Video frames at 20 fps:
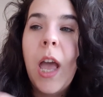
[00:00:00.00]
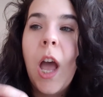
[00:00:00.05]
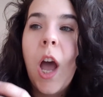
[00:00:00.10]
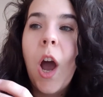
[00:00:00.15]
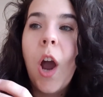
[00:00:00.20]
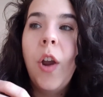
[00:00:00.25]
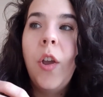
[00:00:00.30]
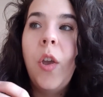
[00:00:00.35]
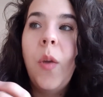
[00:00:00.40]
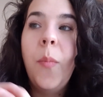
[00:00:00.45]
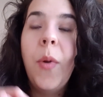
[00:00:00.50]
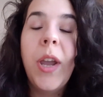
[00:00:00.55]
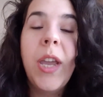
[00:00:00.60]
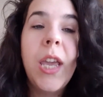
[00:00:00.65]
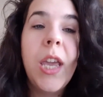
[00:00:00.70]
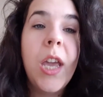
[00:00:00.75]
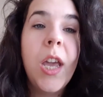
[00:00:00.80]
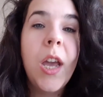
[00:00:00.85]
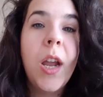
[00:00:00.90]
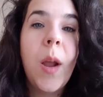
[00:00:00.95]
Are you
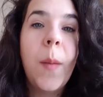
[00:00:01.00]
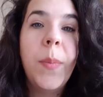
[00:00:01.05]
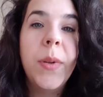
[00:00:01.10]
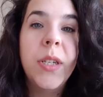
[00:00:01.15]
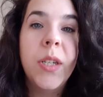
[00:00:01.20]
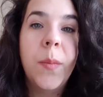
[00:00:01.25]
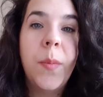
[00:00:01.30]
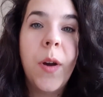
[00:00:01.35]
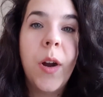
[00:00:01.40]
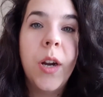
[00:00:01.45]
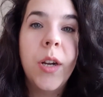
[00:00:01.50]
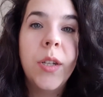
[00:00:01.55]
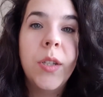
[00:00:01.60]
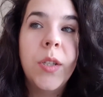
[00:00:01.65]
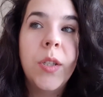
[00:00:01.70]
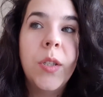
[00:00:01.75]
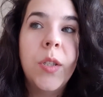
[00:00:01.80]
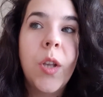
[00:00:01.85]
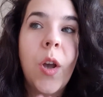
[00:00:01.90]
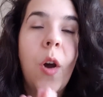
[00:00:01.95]
breaking it up into
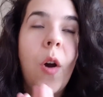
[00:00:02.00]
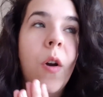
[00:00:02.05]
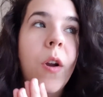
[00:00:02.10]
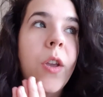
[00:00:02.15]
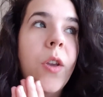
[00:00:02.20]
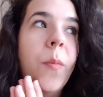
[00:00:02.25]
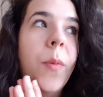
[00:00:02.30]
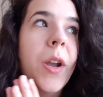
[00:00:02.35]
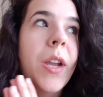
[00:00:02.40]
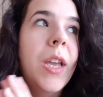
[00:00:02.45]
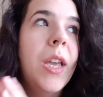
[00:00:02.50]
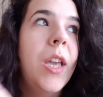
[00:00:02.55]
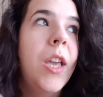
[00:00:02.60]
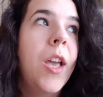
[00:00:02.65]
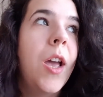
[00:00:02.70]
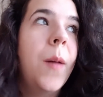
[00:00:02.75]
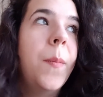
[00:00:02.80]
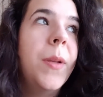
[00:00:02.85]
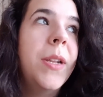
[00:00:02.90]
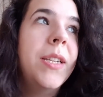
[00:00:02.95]
parts? Are you breaking
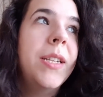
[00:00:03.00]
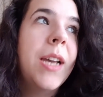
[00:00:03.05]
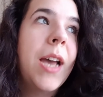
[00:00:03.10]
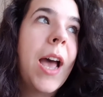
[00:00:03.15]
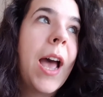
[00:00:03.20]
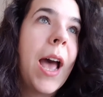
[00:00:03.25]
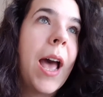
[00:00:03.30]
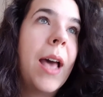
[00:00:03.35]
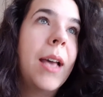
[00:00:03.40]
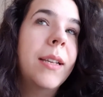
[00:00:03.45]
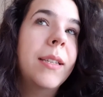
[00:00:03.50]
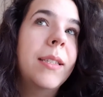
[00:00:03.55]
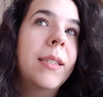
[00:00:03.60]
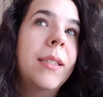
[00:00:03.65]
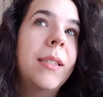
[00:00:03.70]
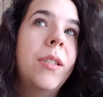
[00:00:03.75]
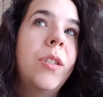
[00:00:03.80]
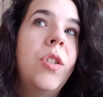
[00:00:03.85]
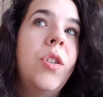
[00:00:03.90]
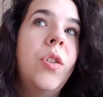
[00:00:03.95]
it up into
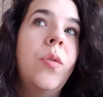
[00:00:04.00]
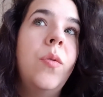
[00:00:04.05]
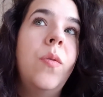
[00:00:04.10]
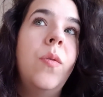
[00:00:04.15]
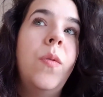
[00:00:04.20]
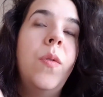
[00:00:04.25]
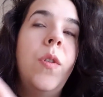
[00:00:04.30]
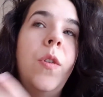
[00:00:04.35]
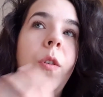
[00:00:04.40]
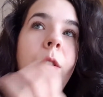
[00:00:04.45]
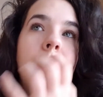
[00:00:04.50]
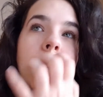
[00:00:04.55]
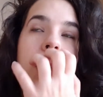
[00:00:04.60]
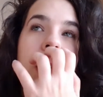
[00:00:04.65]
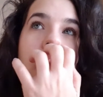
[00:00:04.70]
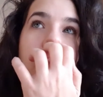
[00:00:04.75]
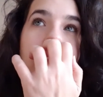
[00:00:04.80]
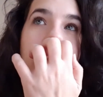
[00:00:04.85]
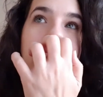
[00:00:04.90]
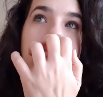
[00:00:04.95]
acts? Do your
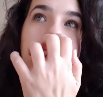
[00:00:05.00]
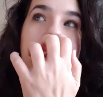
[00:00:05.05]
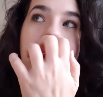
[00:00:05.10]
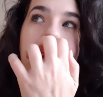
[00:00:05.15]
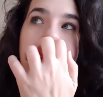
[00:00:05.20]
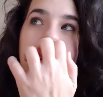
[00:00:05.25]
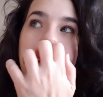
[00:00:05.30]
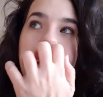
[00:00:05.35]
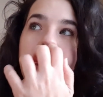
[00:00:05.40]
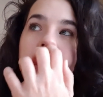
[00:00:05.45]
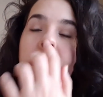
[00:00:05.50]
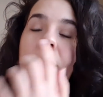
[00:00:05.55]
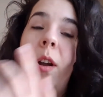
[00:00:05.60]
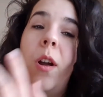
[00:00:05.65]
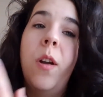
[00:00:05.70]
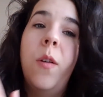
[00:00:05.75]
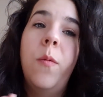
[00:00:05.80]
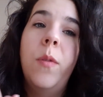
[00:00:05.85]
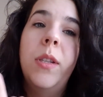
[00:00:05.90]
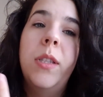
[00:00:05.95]
chapters actually
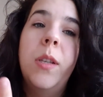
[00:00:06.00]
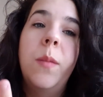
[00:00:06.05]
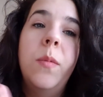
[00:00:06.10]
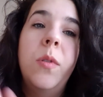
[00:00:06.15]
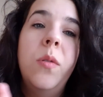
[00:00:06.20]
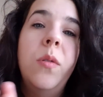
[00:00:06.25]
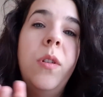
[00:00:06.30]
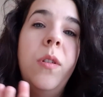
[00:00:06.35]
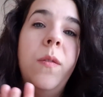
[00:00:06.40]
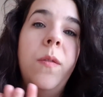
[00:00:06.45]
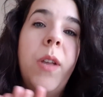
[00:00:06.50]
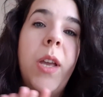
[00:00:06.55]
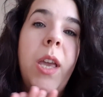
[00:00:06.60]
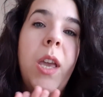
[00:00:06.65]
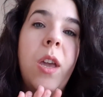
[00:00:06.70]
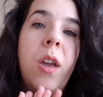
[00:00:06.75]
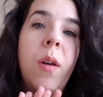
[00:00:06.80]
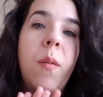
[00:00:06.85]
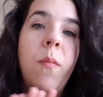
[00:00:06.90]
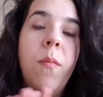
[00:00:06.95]
start with some sort of
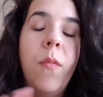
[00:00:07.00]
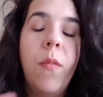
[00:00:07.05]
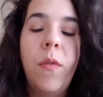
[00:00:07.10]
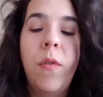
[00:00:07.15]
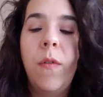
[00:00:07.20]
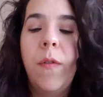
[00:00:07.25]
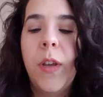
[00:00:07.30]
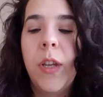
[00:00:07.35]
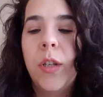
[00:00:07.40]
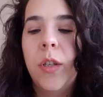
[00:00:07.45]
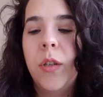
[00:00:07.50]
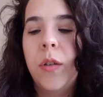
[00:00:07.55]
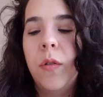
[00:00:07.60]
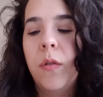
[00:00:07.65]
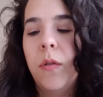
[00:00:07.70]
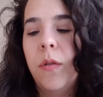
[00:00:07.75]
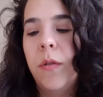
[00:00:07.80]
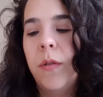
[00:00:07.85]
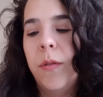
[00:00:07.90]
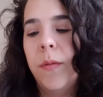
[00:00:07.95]
like
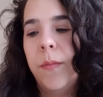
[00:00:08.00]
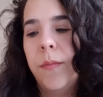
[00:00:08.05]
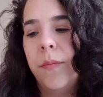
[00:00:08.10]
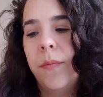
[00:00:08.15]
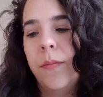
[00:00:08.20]
motivational